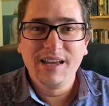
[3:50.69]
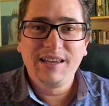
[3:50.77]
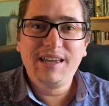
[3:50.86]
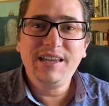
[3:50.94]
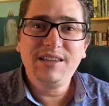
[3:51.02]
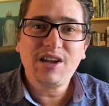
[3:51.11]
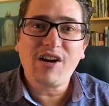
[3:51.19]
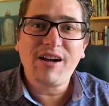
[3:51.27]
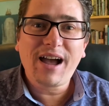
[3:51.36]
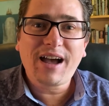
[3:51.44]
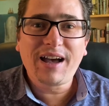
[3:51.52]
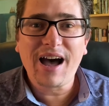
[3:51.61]
Kid
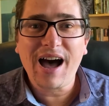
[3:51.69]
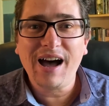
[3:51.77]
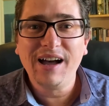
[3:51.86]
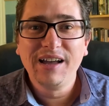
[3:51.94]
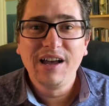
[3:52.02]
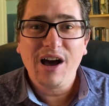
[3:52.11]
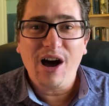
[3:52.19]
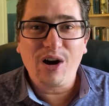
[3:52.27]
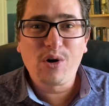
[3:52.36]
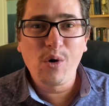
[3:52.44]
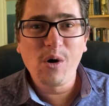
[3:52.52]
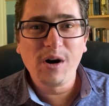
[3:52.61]
darecha,
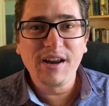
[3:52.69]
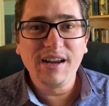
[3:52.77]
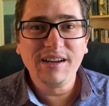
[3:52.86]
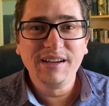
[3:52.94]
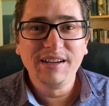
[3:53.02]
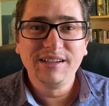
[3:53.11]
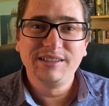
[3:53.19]
according